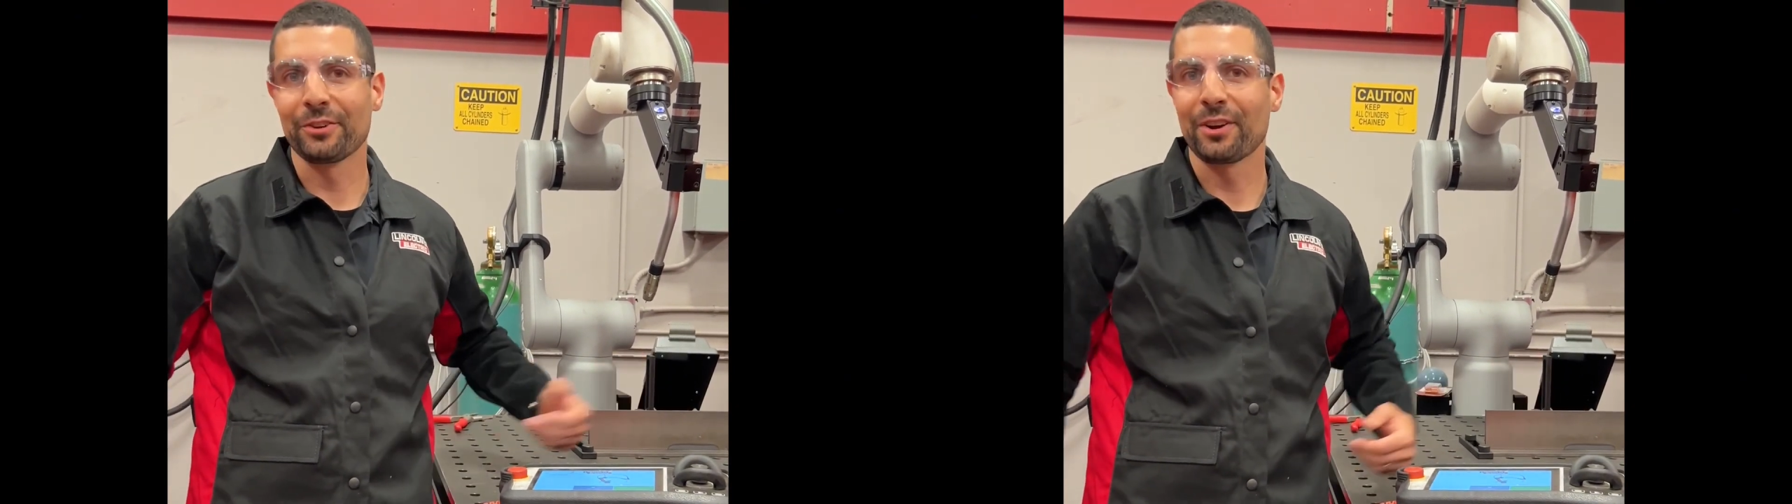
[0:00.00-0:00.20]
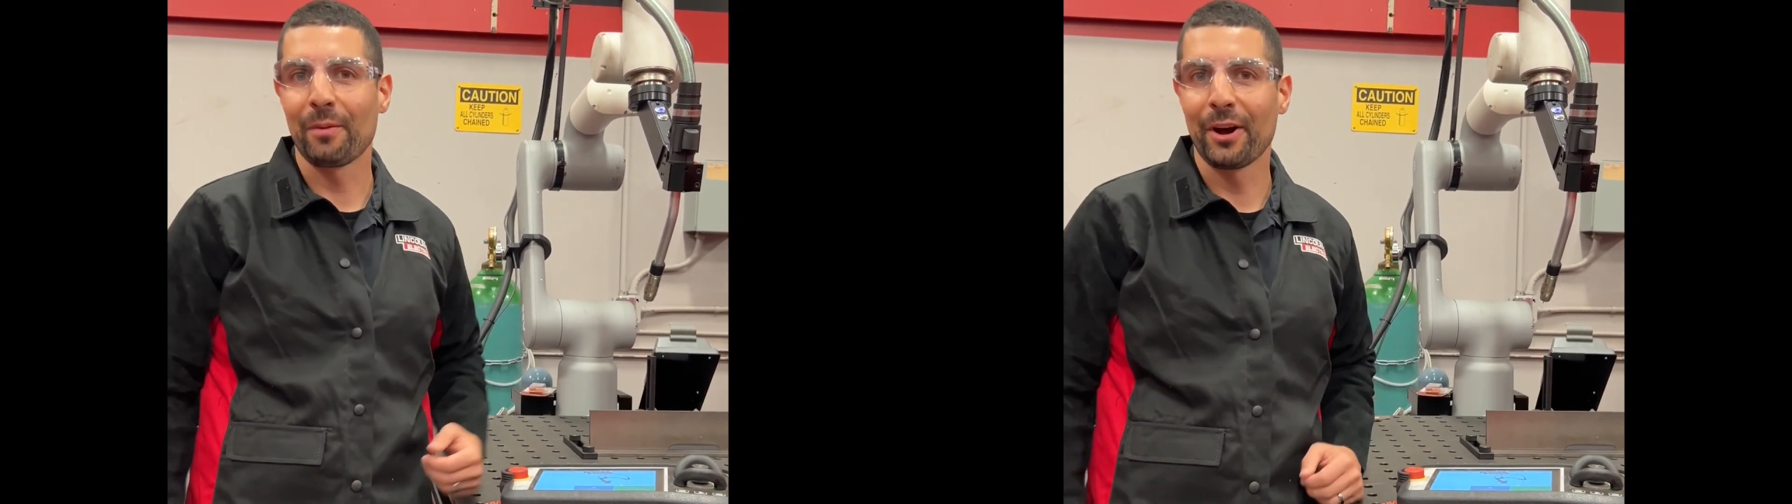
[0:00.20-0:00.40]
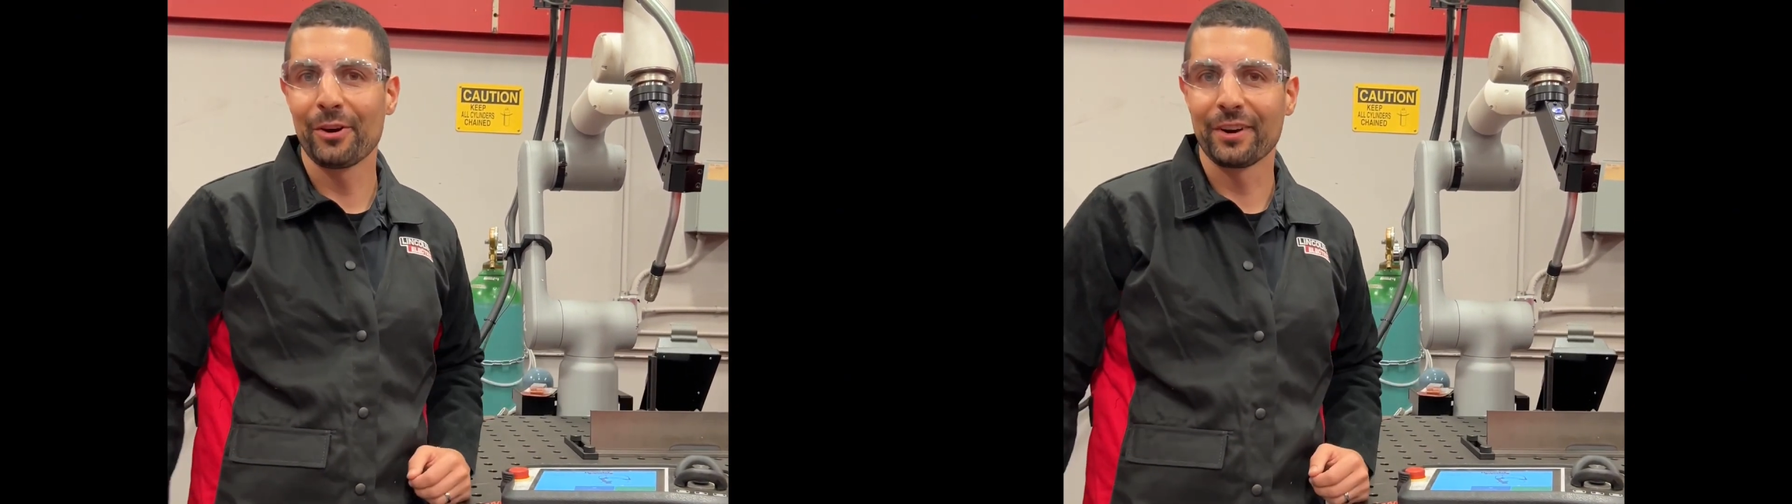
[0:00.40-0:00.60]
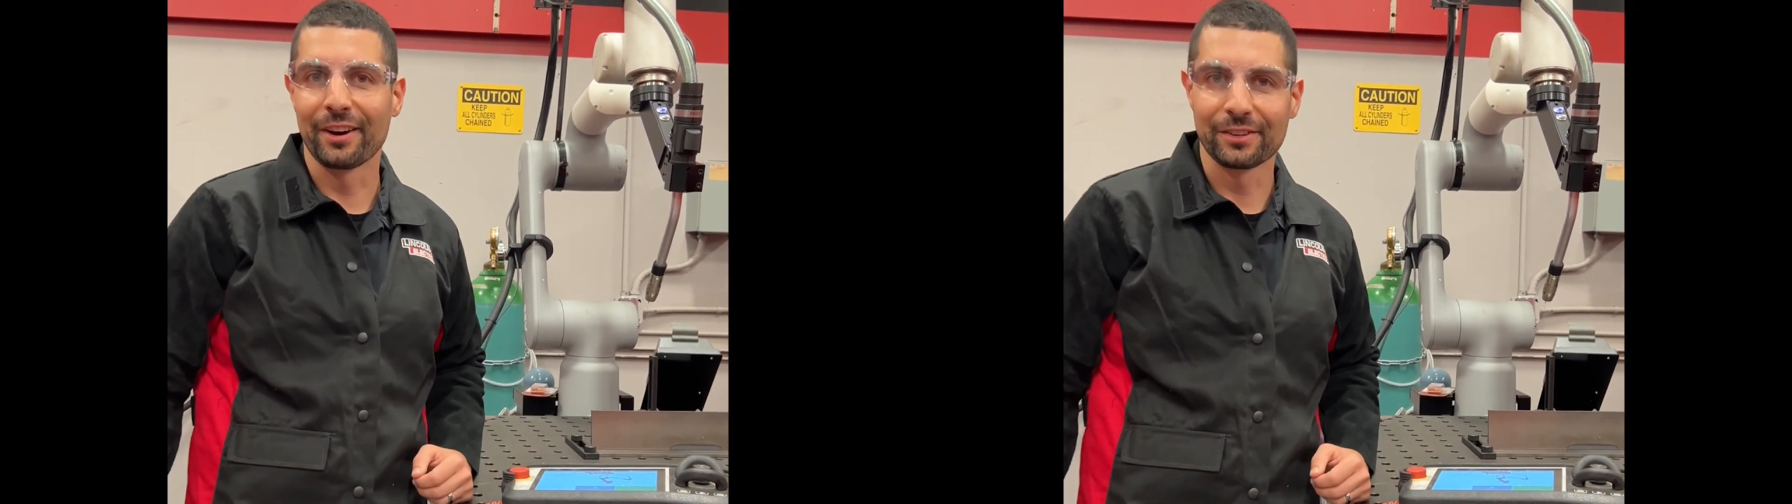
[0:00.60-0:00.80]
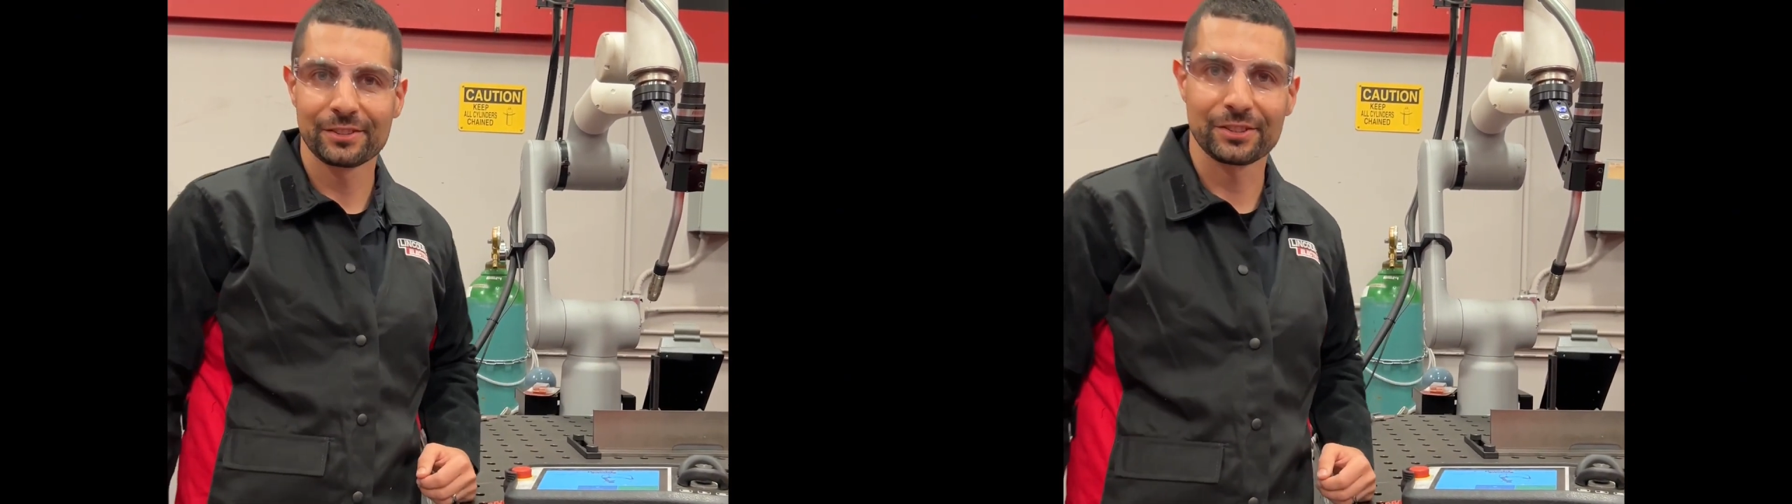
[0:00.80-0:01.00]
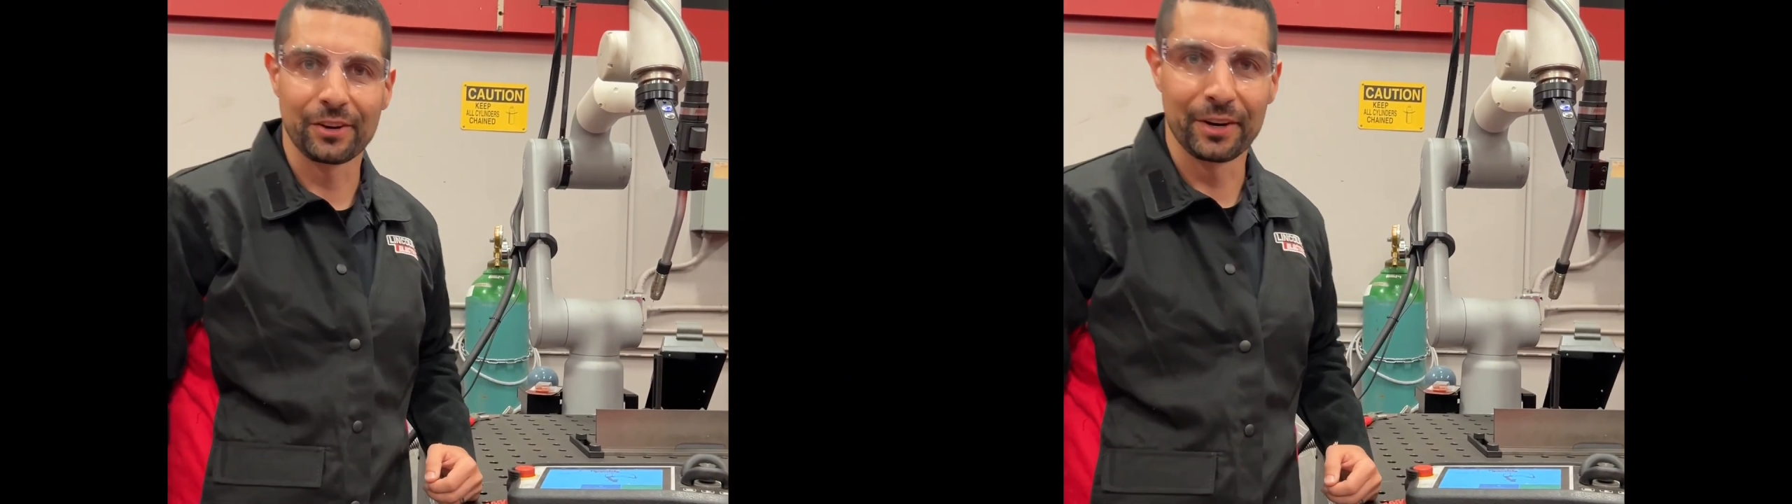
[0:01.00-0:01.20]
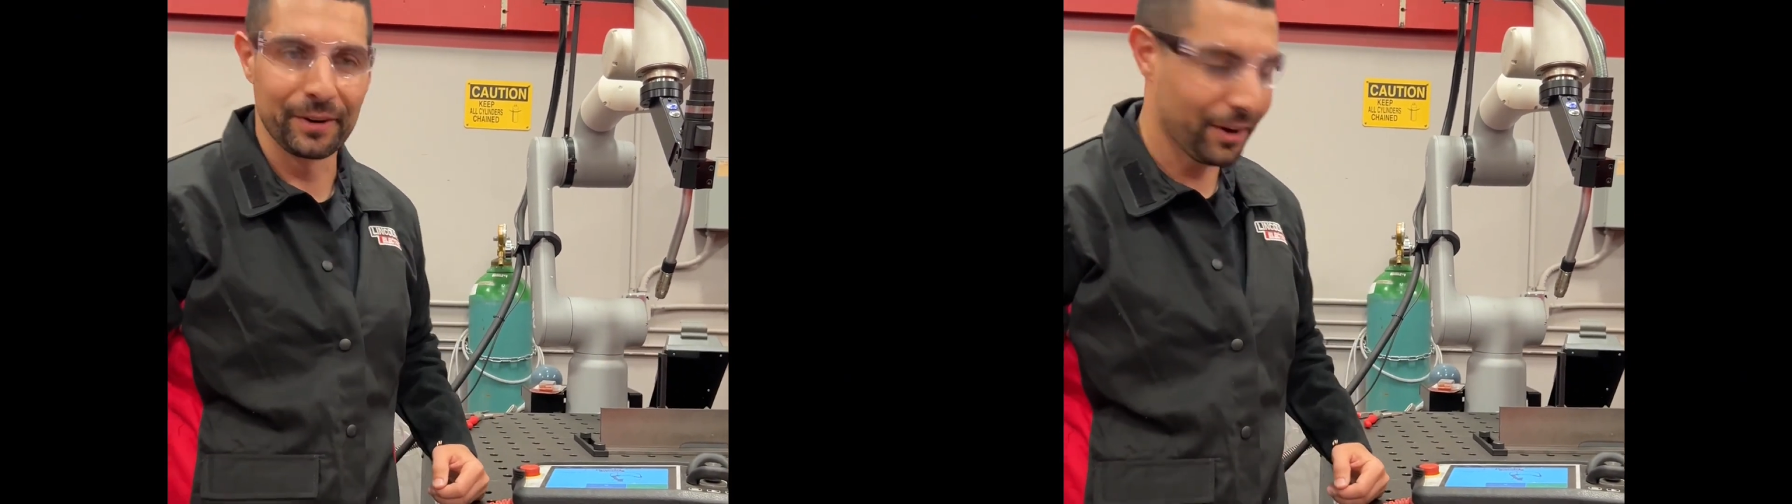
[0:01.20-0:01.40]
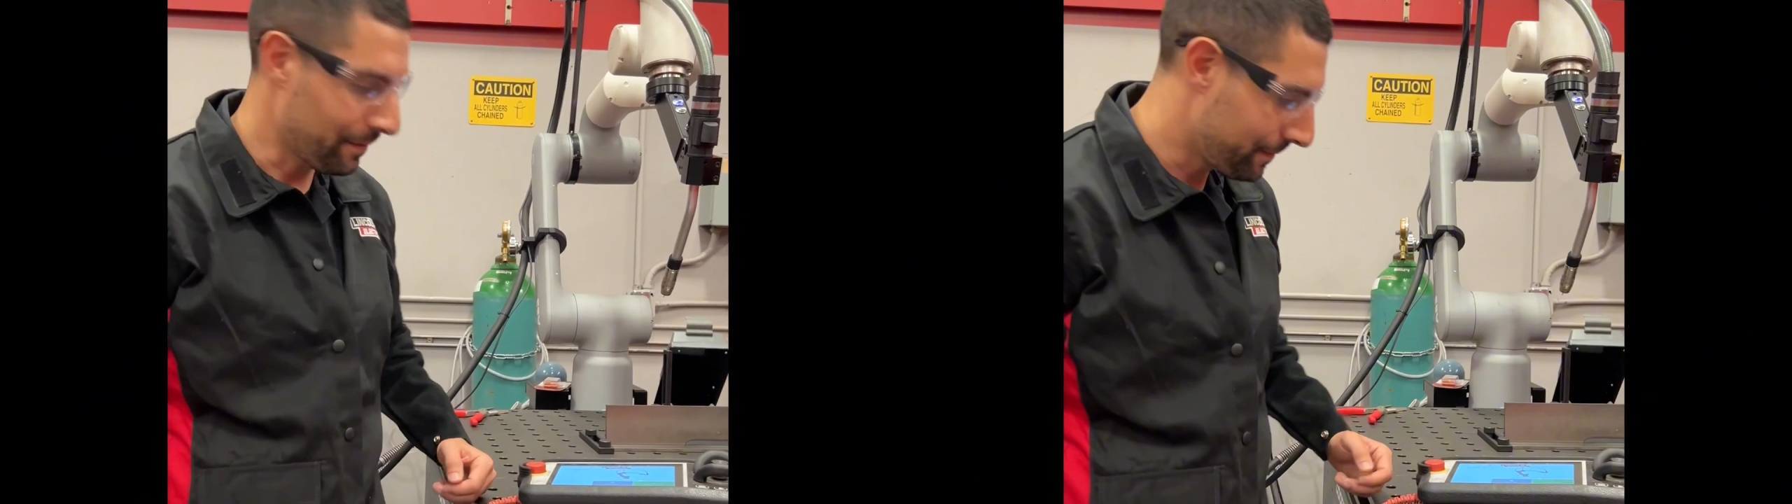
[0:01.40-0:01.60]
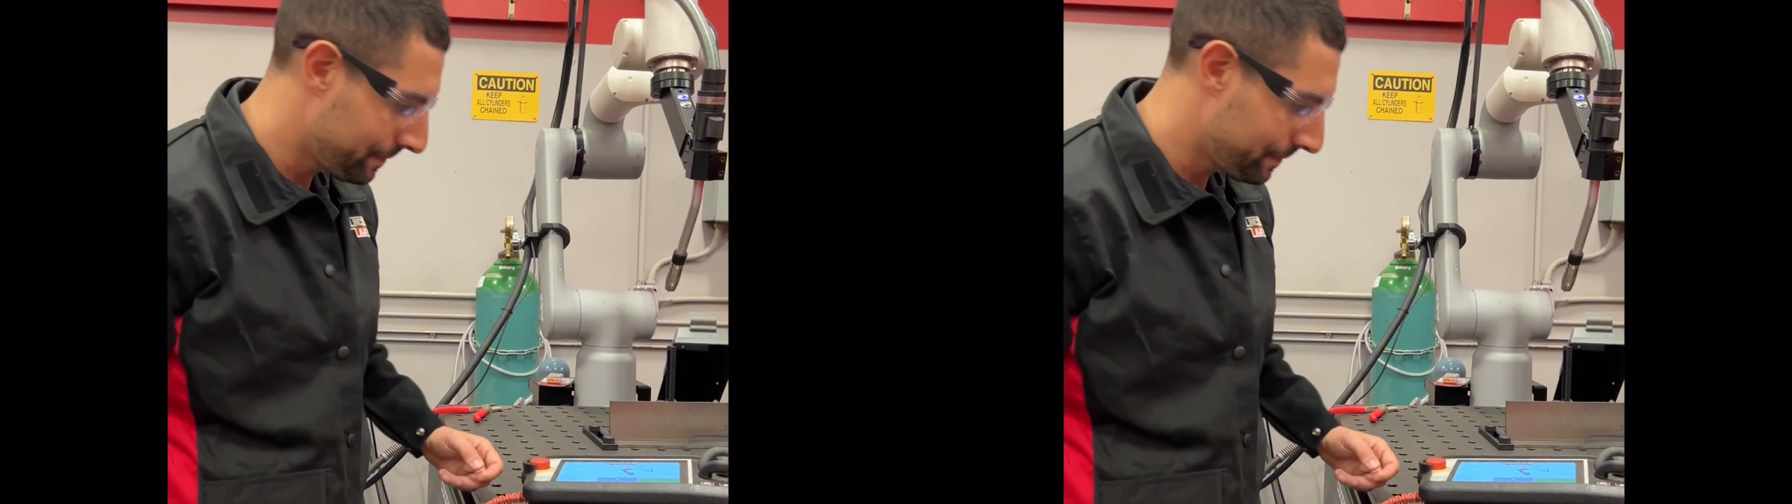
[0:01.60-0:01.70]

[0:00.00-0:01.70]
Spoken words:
do it on my own now. So here we go.